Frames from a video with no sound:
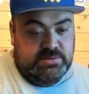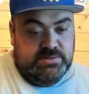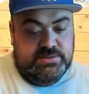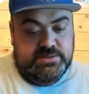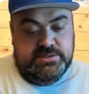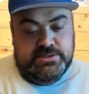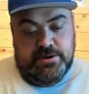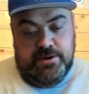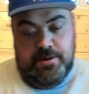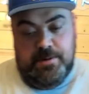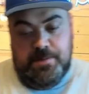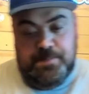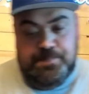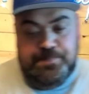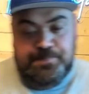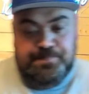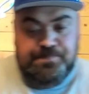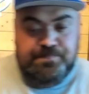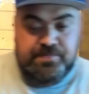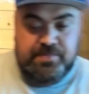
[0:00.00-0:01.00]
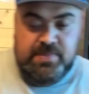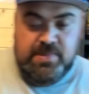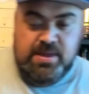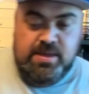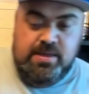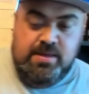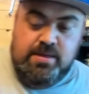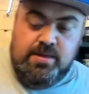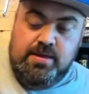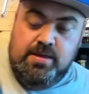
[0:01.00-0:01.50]
So
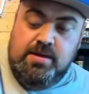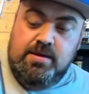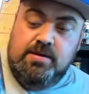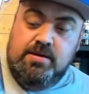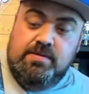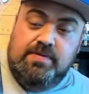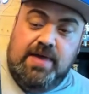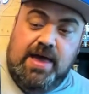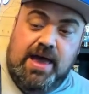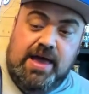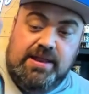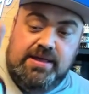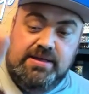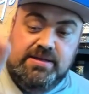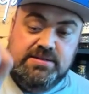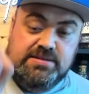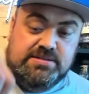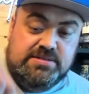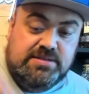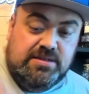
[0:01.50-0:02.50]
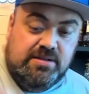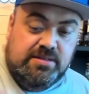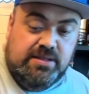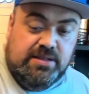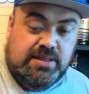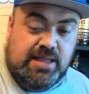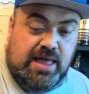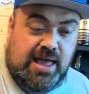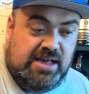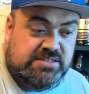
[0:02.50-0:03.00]
that is the
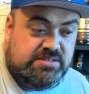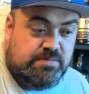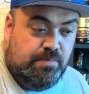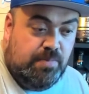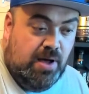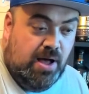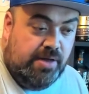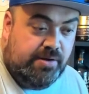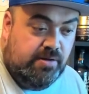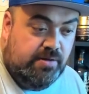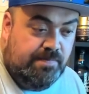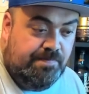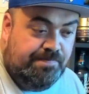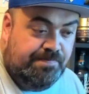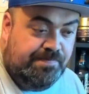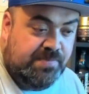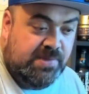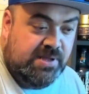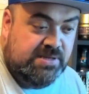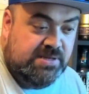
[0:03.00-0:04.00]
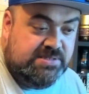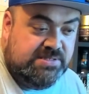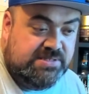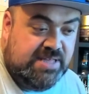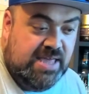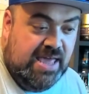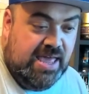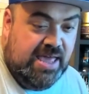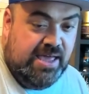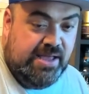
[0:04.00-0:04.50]
last bottle,
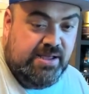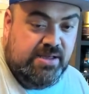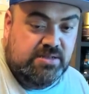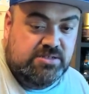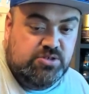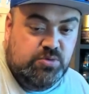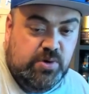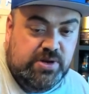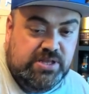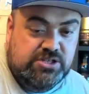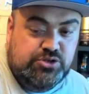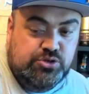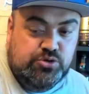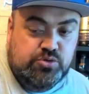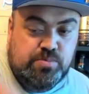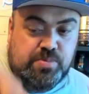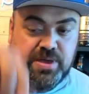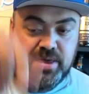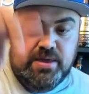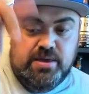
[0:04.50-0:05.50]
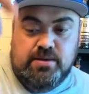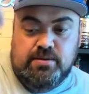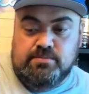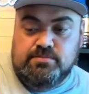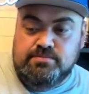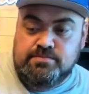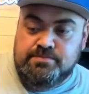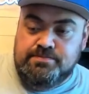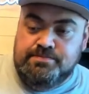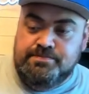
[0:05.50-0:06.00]
Stag 22B.
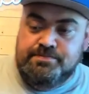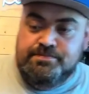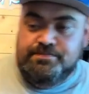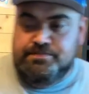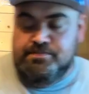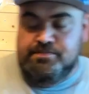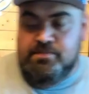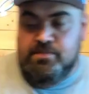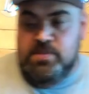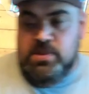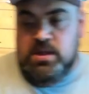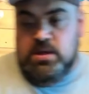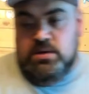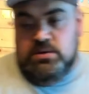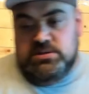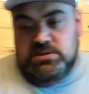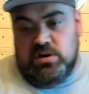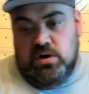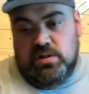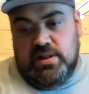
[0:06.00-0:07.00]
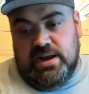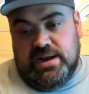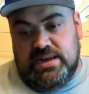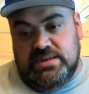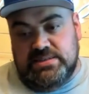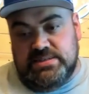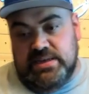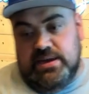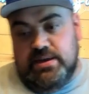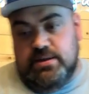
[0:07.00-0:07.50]
So like I
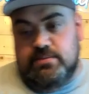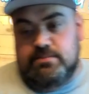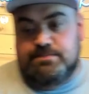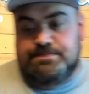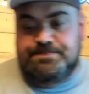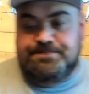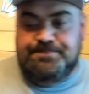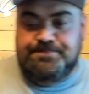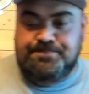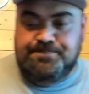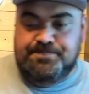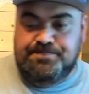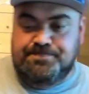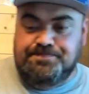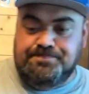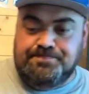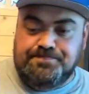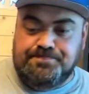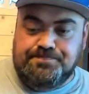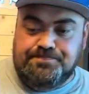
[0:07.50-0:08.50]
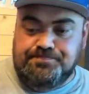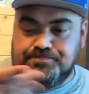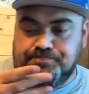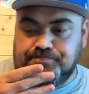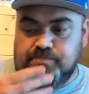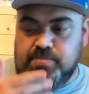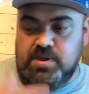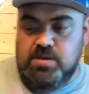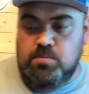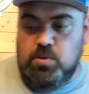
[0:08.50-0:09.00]
said,
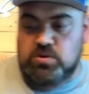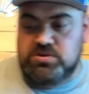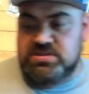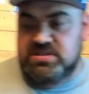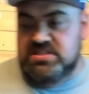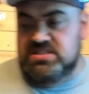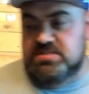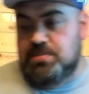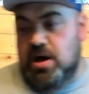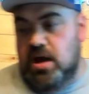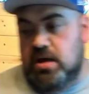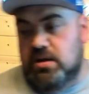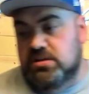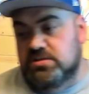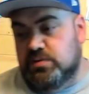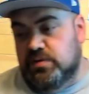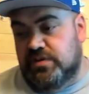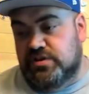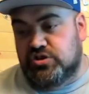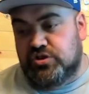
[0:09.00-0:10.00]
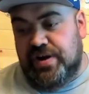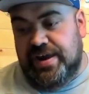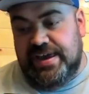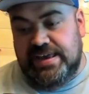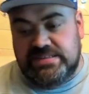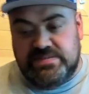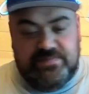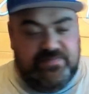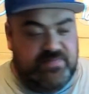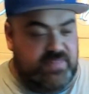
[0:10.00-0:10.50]
most of these bottles were
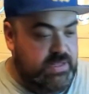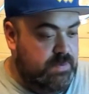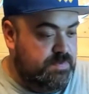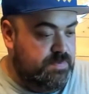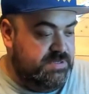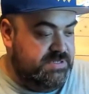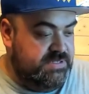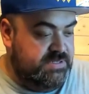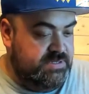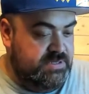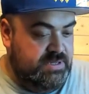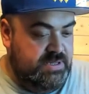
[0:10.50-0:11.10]
trades and flips.